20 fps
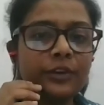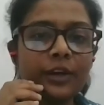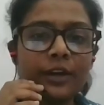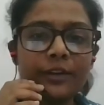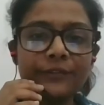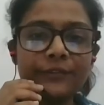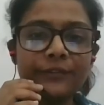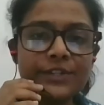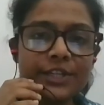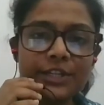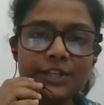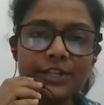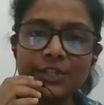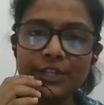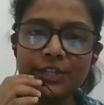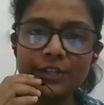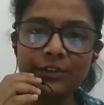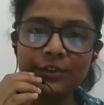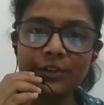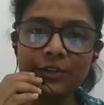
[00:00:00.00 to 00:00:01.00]

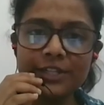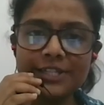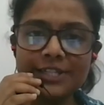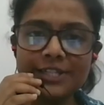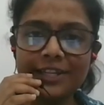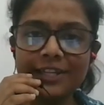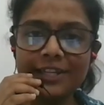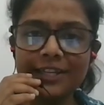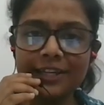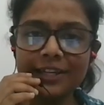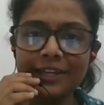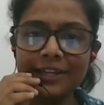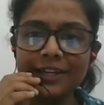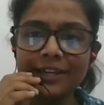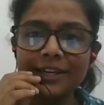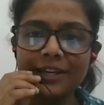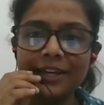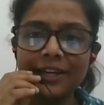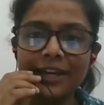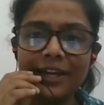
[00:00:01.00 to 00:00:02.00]
conversation. Honestly,
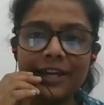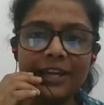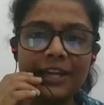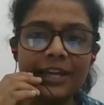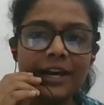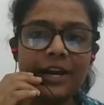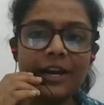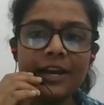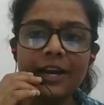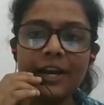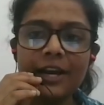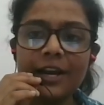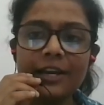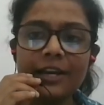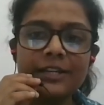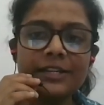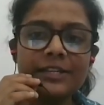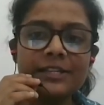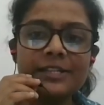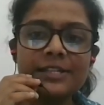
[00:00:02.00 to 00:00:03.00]
young
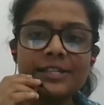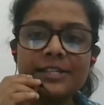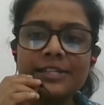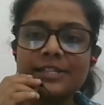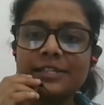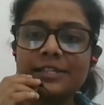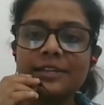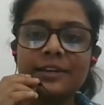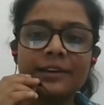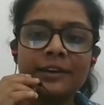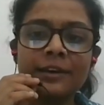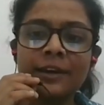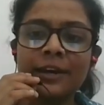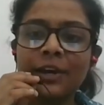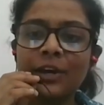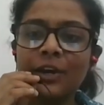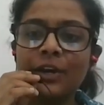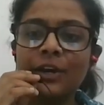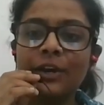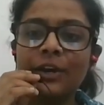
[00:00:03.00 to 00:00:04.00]
artists uh,
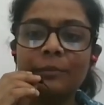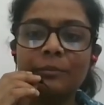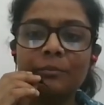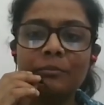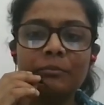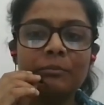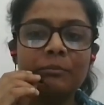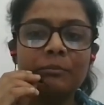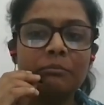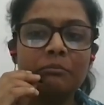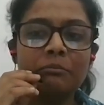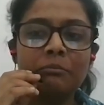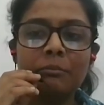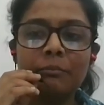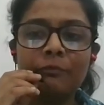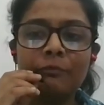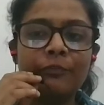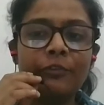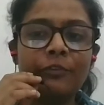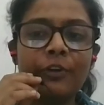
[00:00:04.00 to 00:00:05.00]

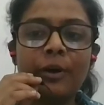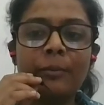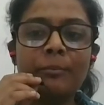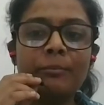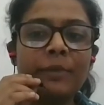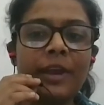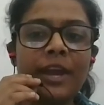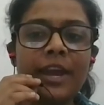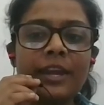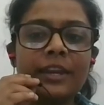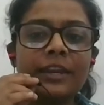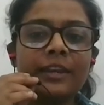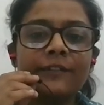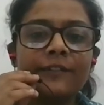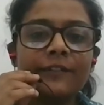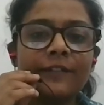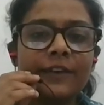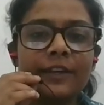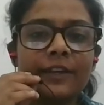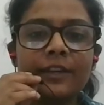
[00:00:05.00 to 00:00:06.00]
from any
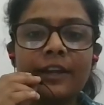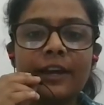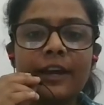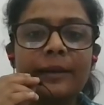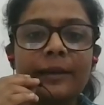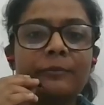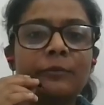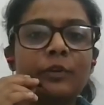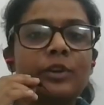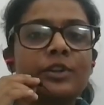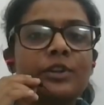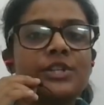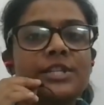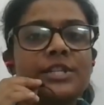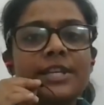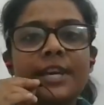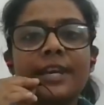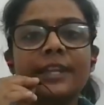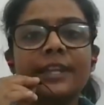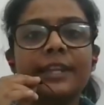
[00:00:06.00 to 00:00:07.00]
field, I'm not
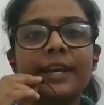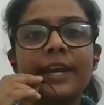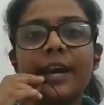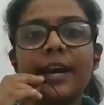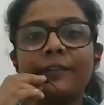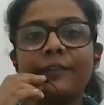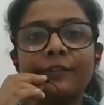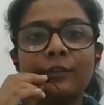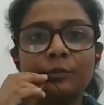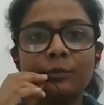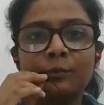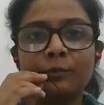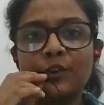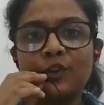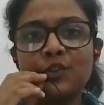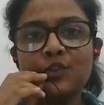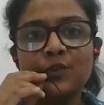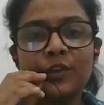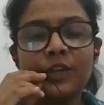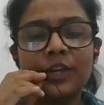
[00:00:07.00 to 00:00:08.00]
saying they have to be
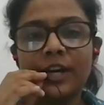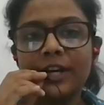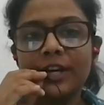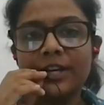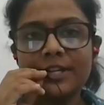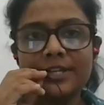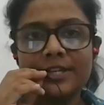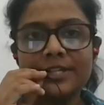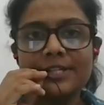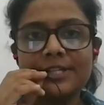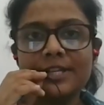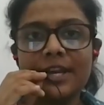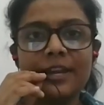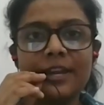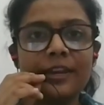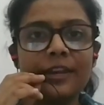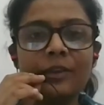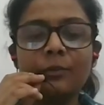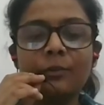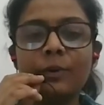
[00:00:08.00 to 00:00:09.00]
visual artists.
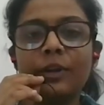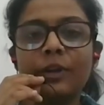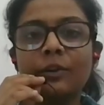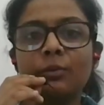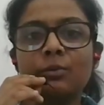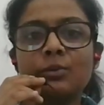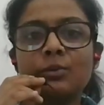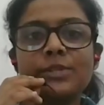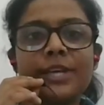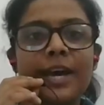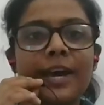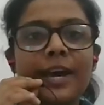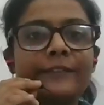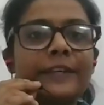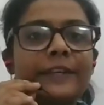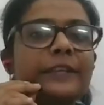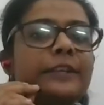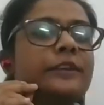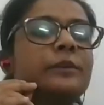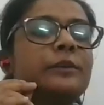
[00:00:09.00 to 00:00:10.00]
Anyone who's
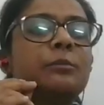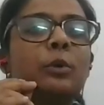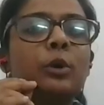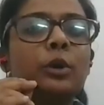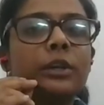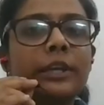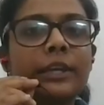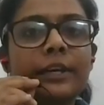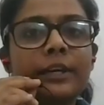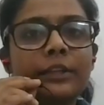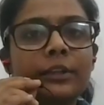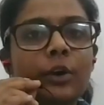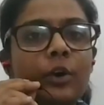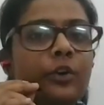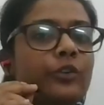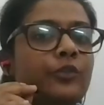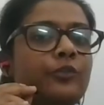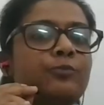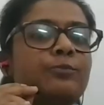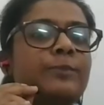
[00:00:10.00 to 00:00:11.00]
having remotely a
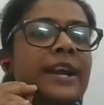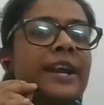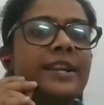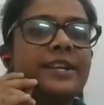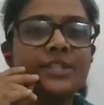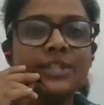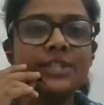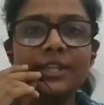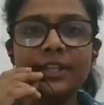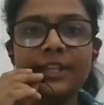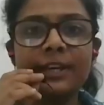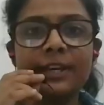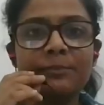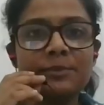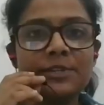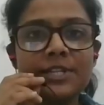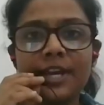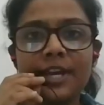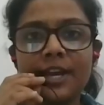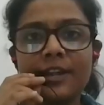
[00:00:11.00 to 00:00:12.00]
thought of managing
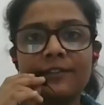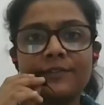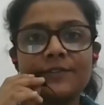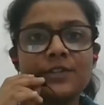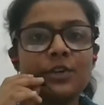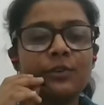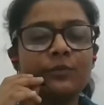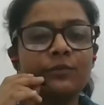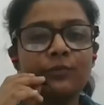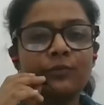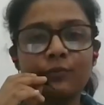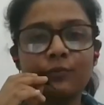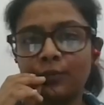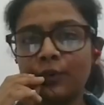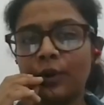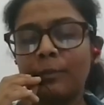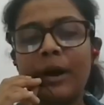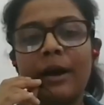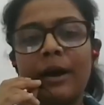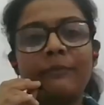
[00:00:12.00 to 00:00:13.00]
themselves
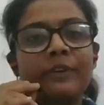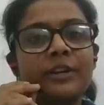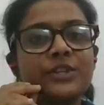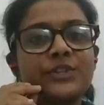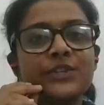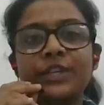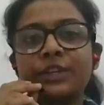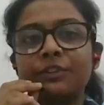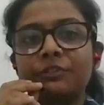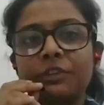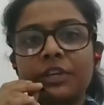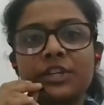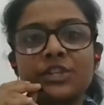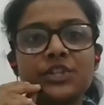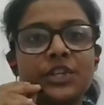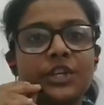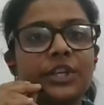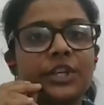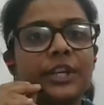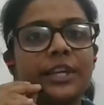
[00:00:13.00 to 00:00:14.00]
from our
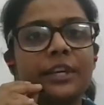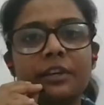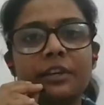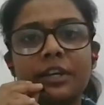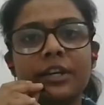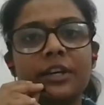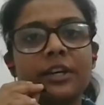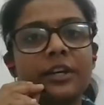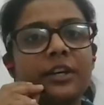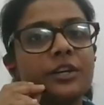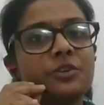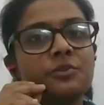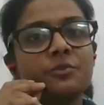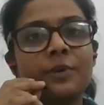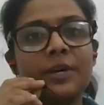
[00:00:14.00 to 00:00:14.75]
generation and younger to